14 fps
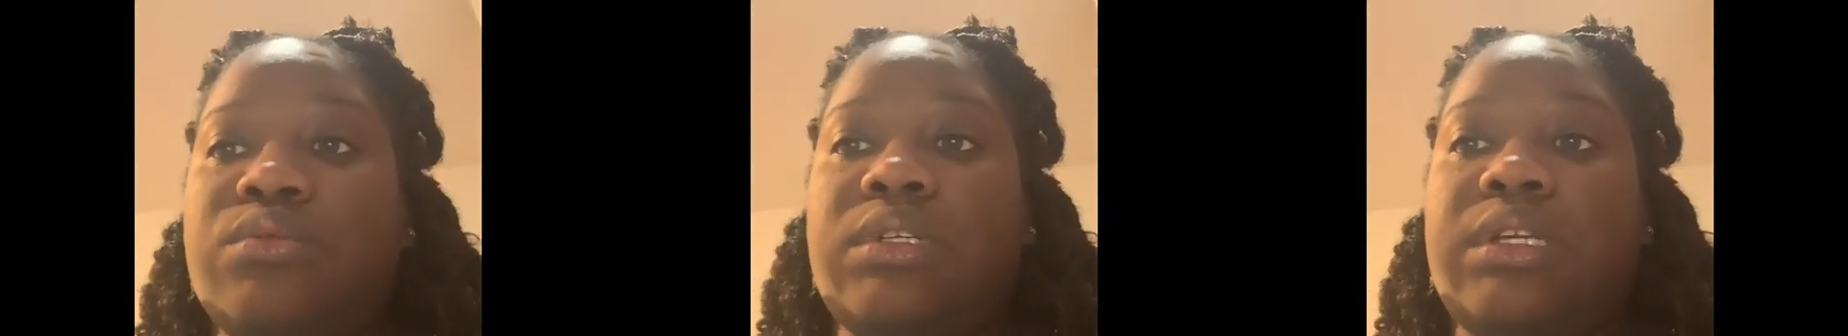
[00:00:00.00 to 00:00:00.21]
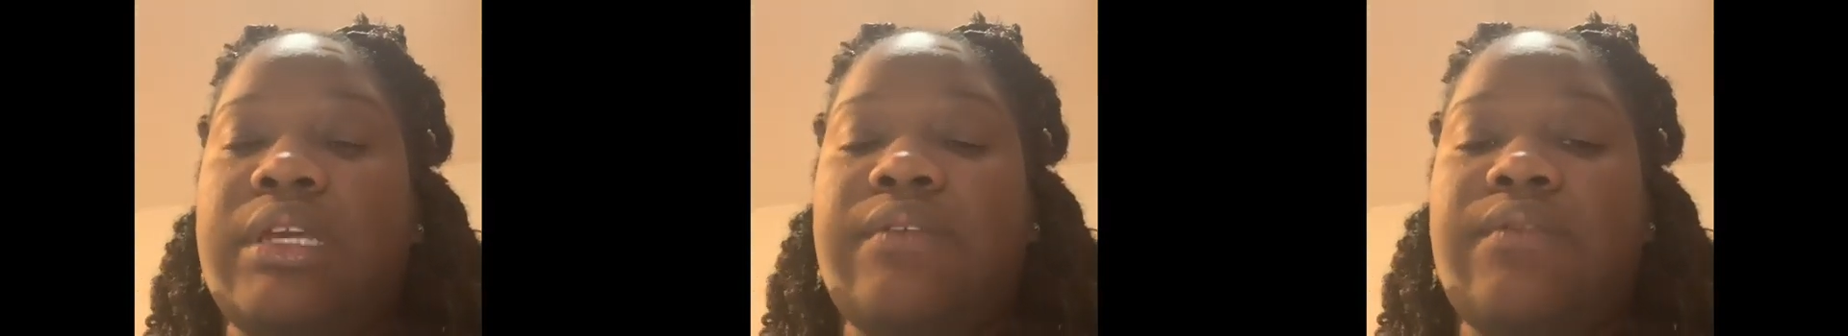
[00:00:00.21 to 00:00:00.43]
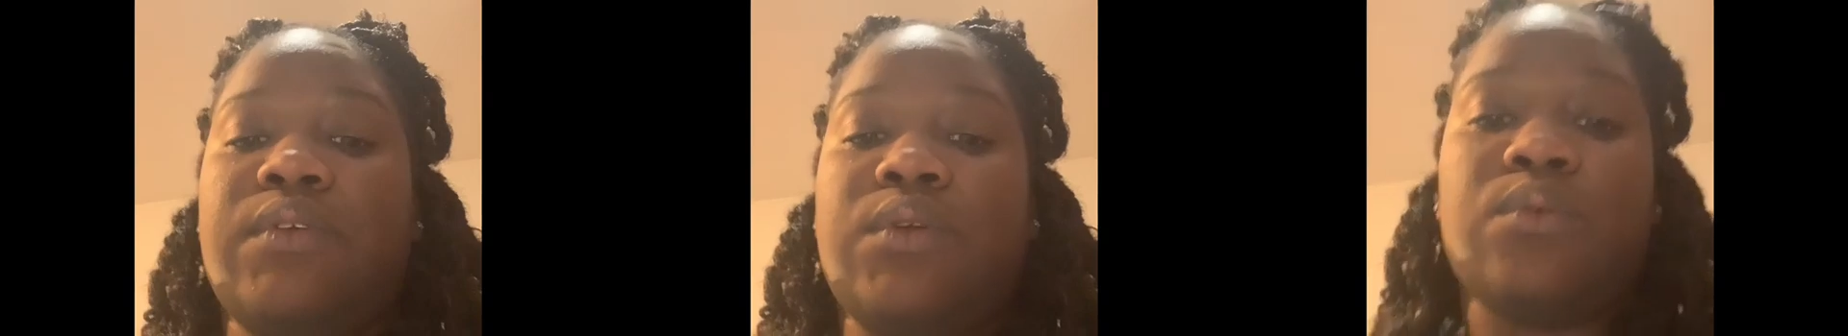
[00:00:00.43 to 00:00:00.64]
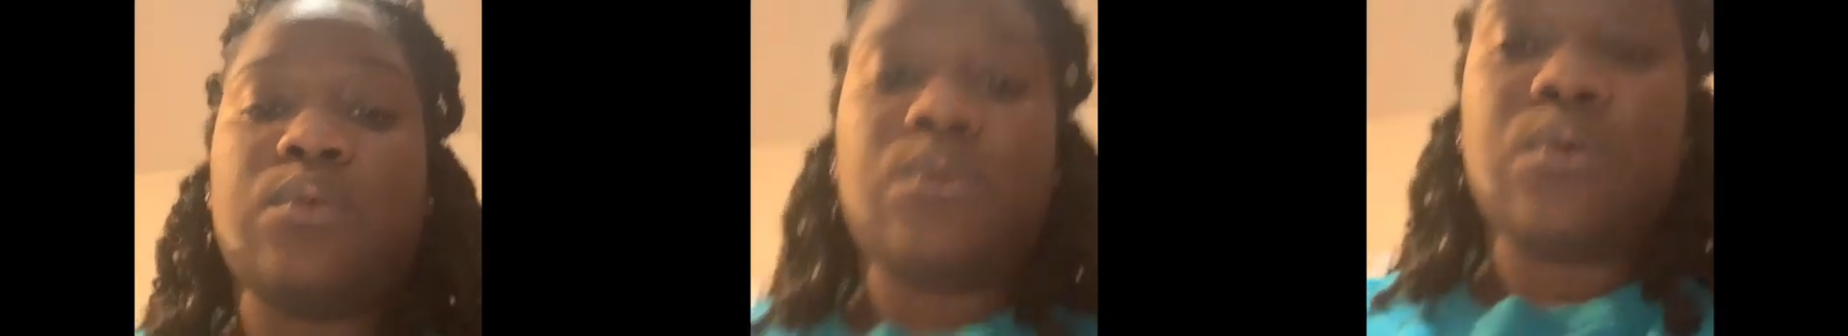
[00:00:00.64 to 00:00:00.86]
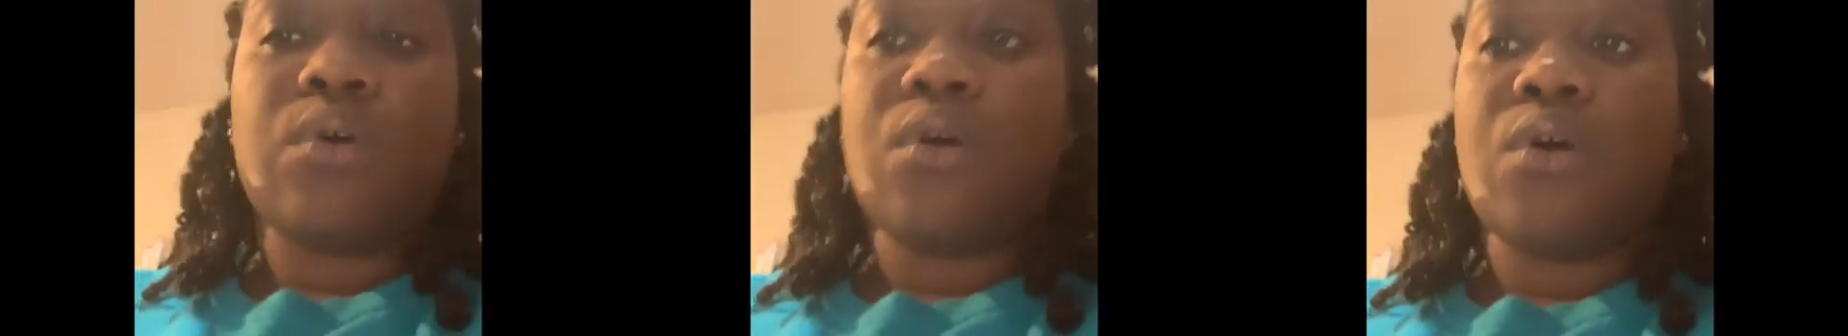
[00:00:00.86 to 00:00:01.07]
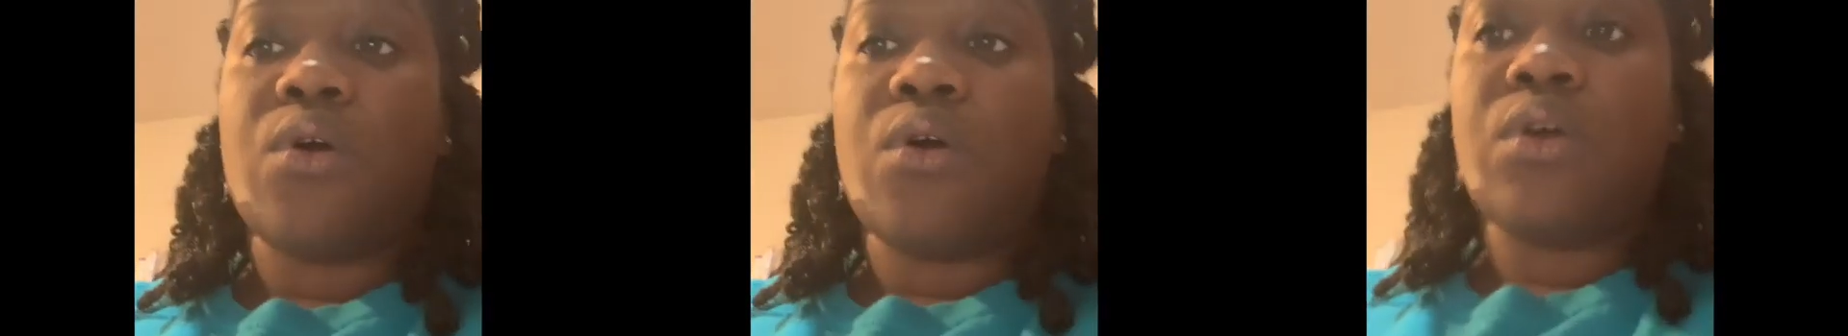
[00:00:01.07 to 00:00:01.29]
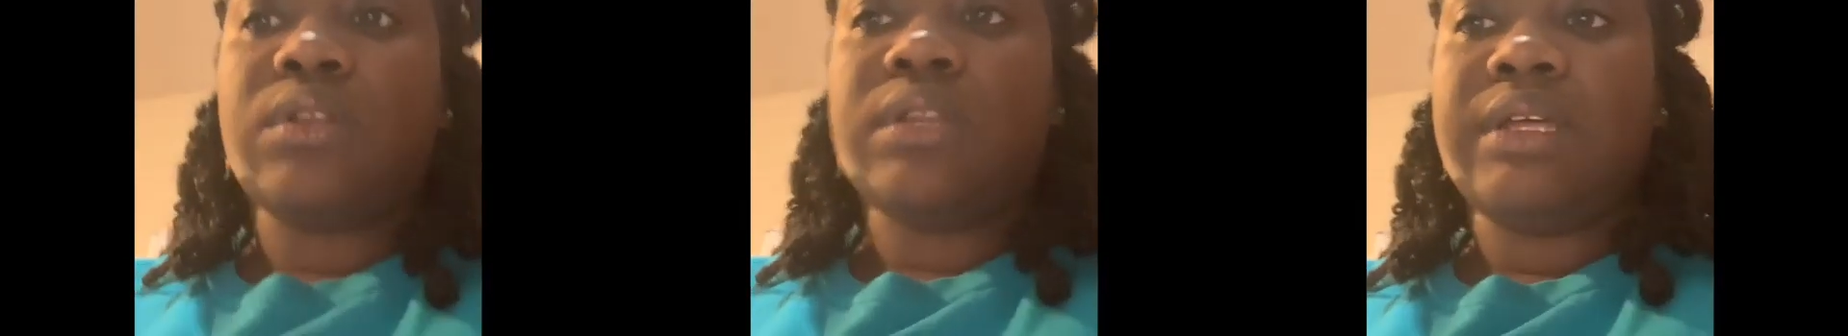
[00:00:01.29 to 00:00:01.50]
give you
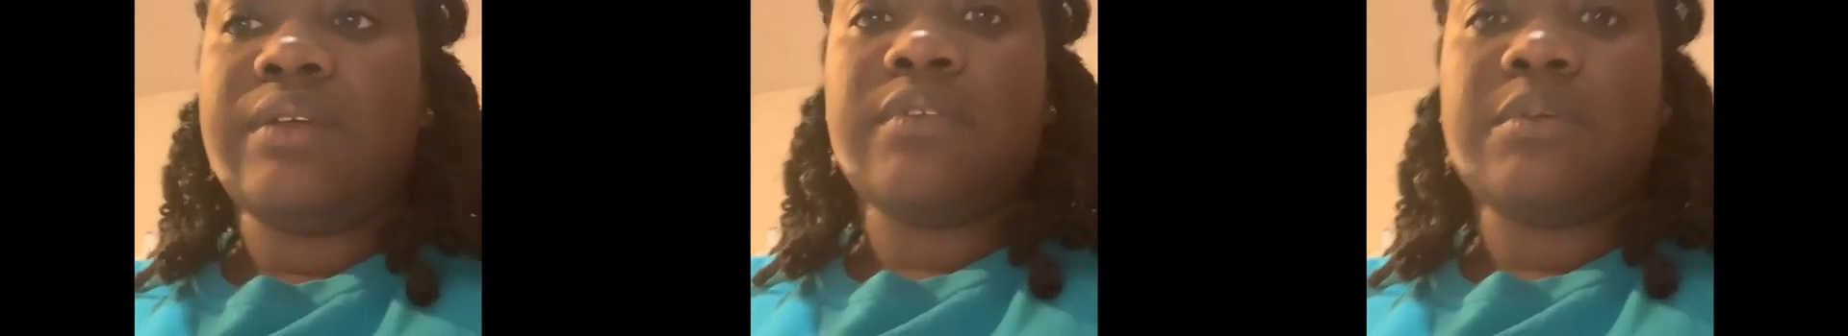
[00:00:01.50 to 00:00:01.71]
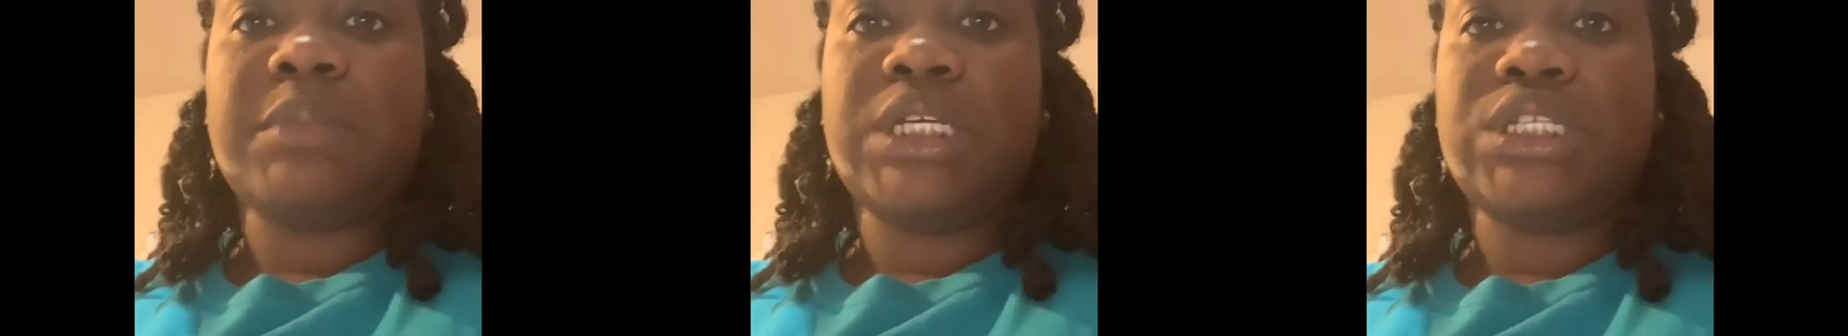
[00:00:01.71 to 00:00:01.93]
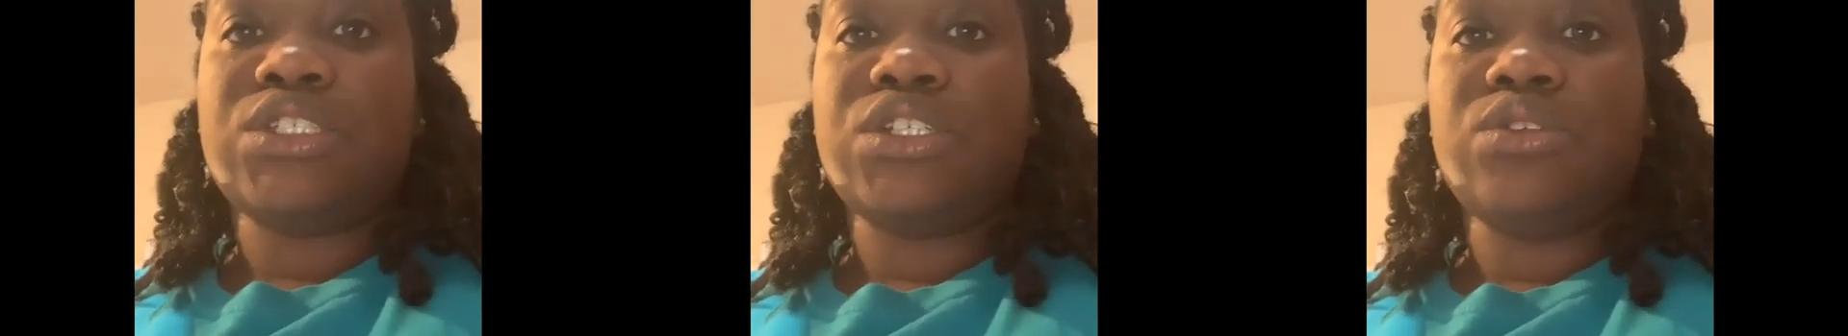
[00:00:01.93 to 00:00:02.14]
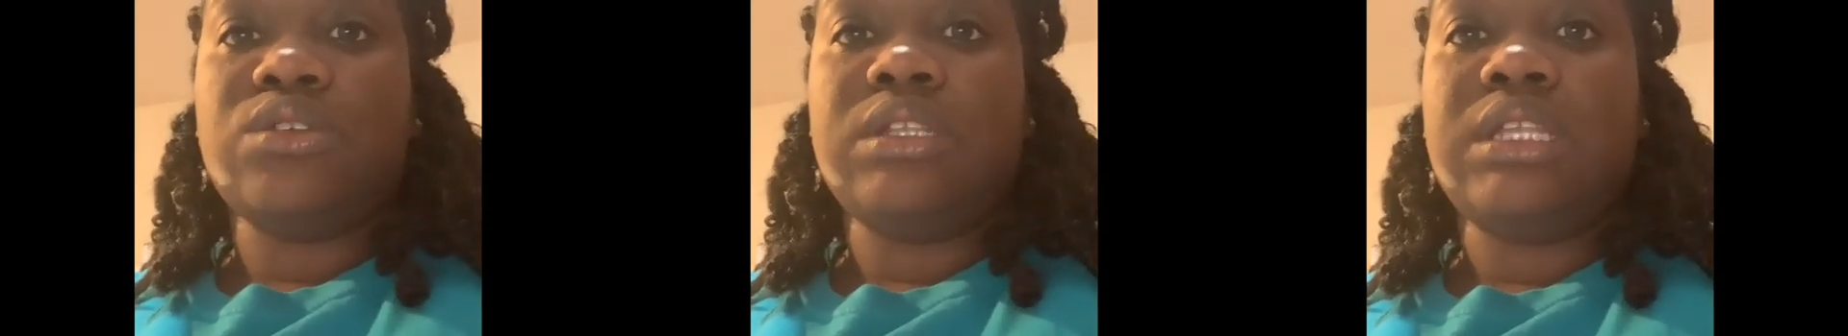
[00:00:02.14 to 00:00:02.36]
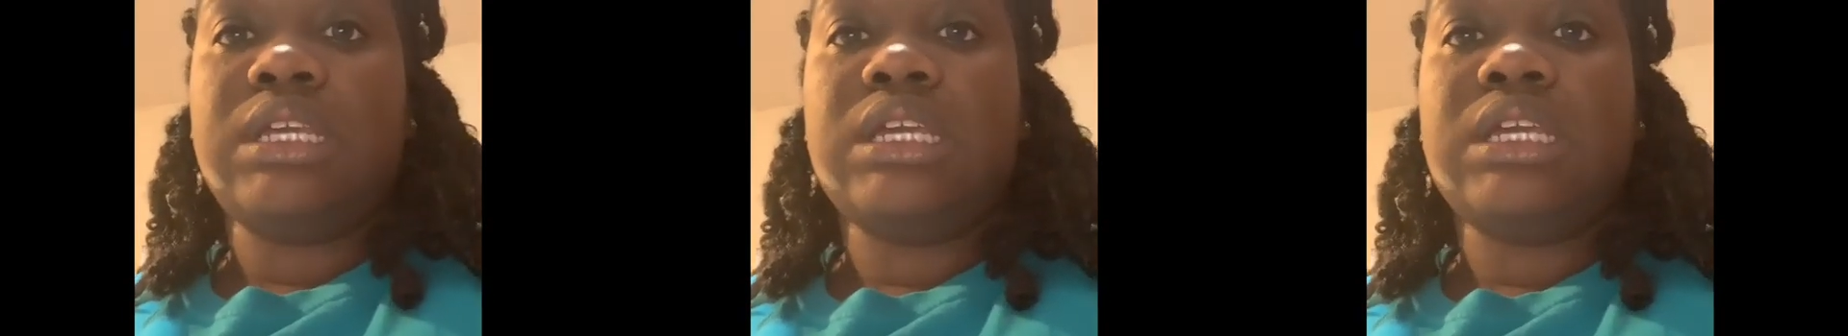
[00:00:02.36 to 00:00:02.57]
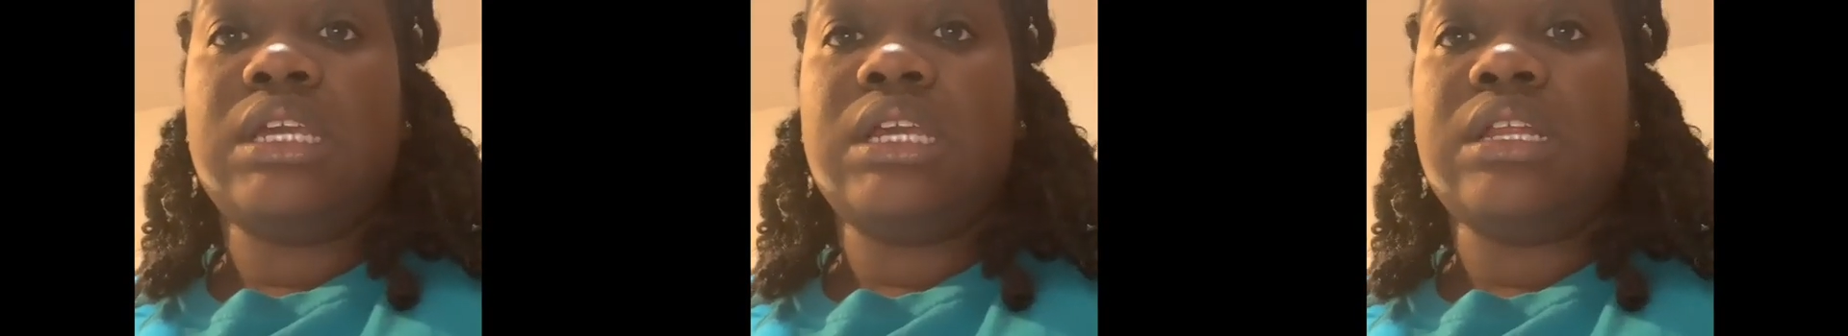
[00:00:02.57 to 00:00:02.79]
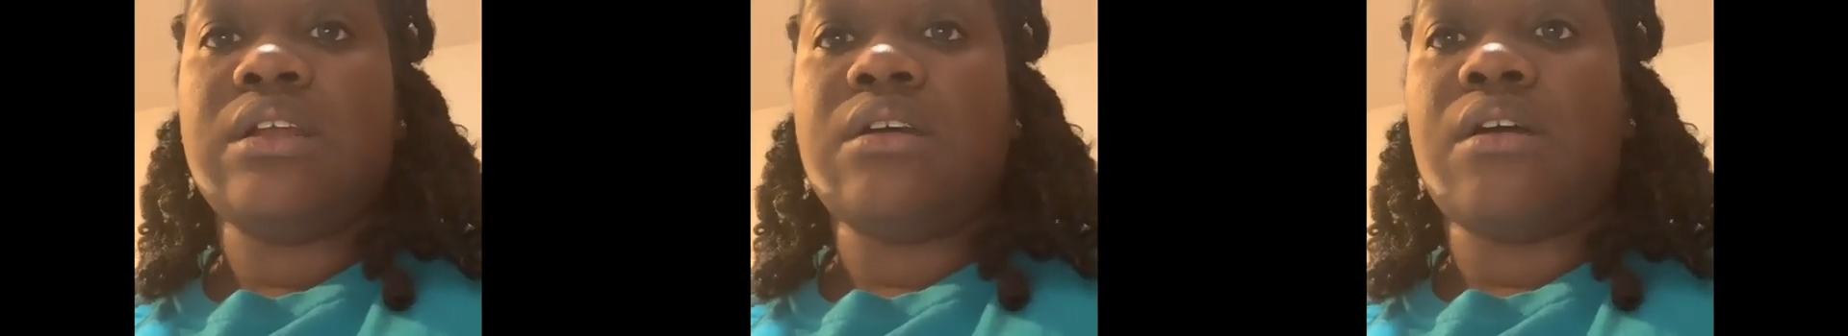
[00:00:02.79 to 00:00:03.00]
all the information you need,